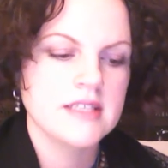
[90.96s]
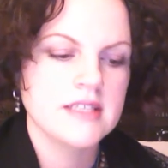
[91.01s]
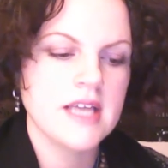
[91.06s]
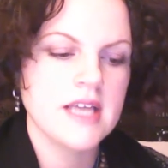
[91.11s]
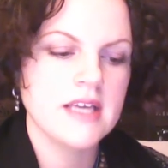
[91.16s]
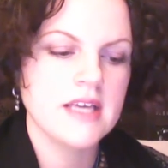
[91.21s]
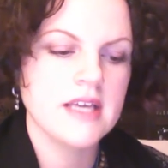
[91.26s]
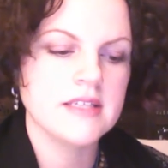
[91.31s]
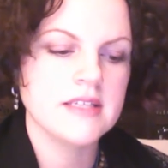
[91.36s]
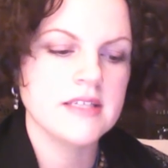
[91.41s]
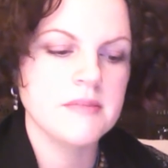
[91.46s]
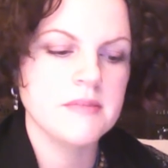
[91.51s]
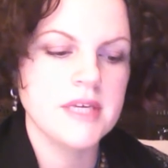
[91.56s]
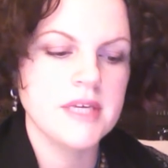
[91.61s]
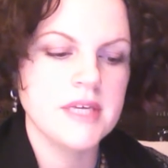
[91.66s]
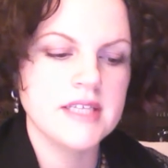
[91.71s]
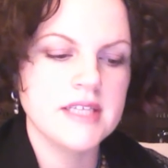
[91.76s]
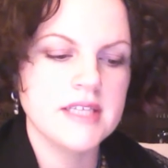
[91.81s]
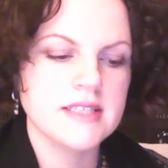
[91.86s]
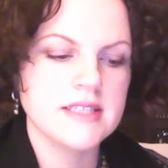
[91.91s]
Taken to
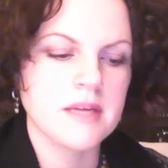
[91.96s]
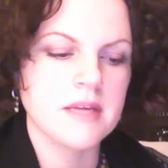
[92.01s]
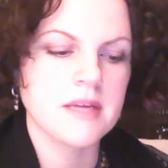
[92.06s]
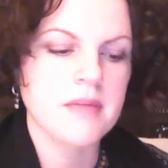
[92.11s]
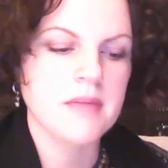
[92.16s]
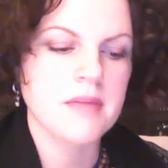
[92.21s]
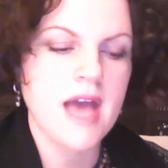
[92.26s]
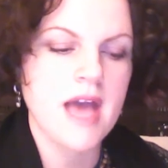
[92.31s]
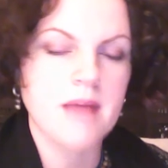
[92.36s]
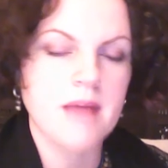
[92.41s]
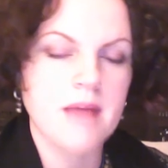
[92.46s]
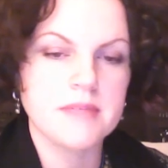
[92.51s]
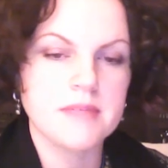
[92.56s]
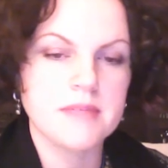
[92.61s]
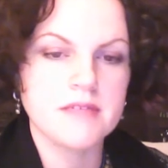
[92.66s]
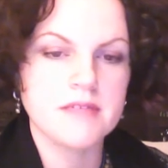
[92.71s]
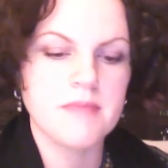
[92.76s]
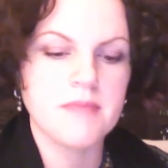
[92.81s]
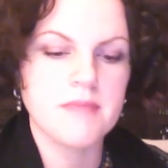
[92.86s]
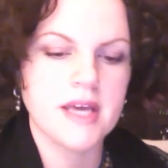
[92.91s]
be some
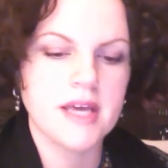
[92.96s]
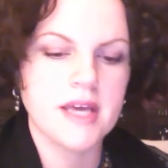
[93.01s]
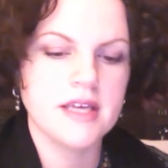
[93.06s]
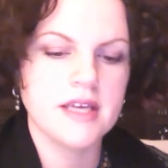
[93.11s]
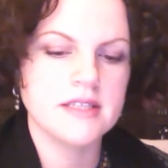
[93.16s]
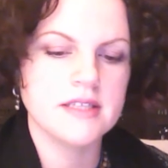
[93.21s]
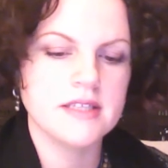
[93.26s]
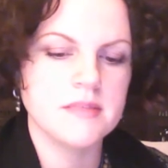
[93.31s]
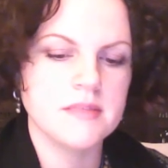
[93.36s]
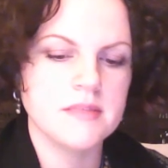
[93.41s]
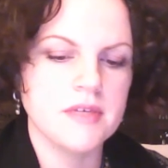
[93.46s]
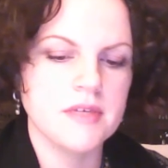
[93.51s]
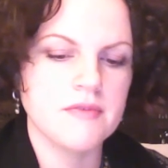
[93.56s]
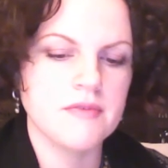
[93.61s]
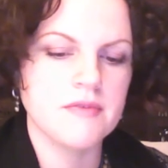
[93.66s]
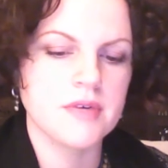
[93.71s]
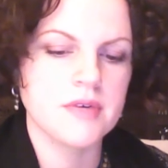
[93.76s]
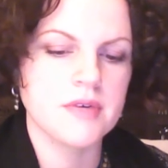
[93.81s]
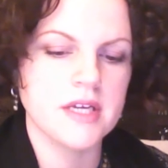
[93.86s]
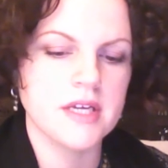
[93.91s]
captive, begging to be
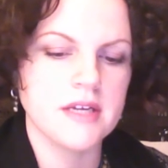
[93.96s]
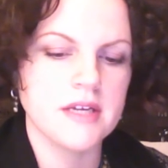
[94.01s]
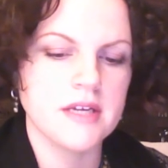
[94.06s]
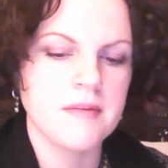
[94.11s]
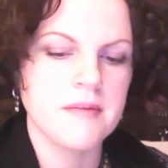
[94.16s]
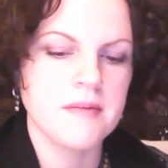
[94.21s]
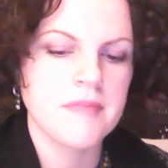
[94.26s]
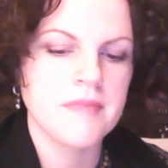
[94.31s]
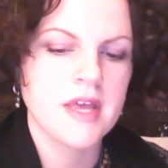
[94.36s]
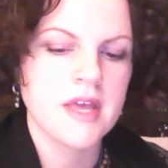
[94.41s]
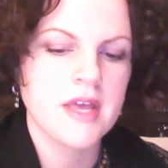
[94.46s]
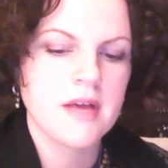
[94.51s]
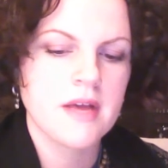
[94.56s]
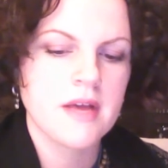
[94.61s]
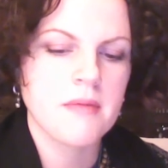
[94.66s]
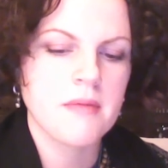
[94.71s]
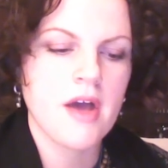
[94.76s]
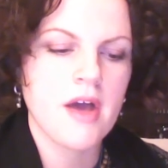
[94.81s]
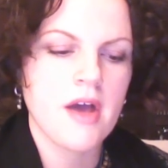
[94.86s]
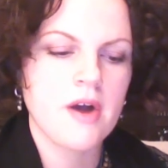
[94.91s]
freed.
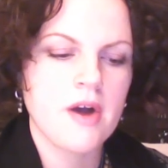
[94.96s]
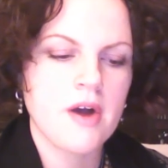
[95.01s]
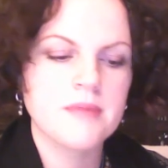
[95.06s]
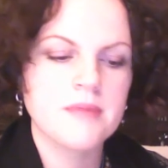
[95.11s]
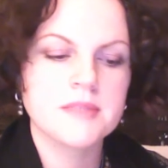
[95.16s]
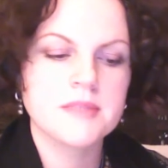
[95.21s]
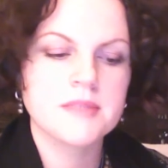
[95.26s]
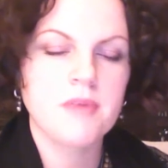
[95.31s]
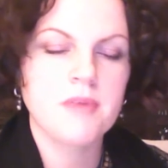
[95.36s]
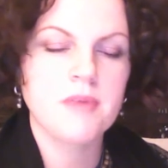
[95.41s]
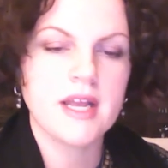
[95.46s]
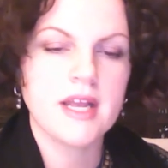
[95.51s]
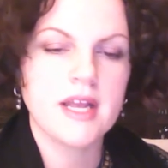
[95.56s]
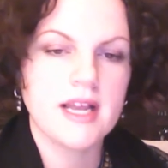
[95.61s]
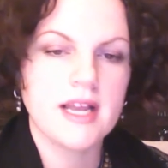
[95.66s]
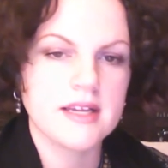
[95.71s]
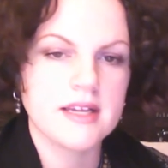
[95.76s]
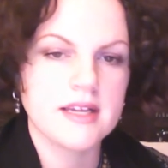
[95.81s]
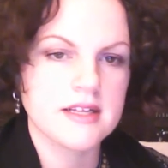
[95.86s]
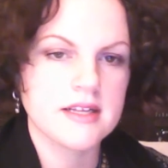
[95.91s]
My arms spread
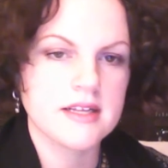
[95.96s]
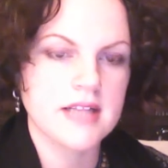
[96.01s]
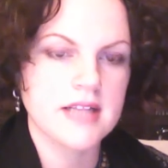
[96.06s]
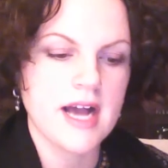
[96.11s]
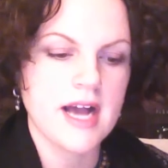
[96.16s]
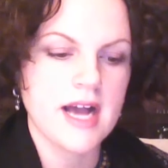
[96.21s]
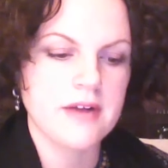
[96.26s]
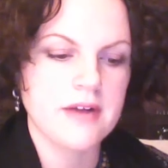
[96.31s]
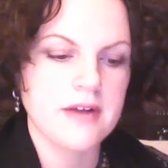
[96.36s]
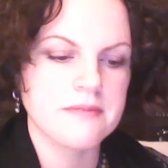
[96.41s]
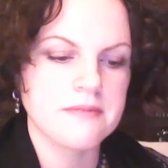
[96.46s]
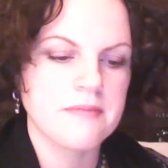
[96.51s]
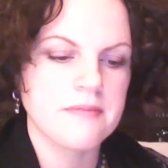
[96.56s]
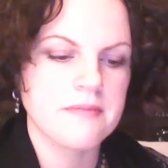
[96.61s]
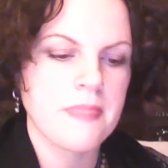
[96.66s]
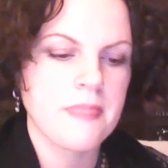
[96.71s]
like a cloud.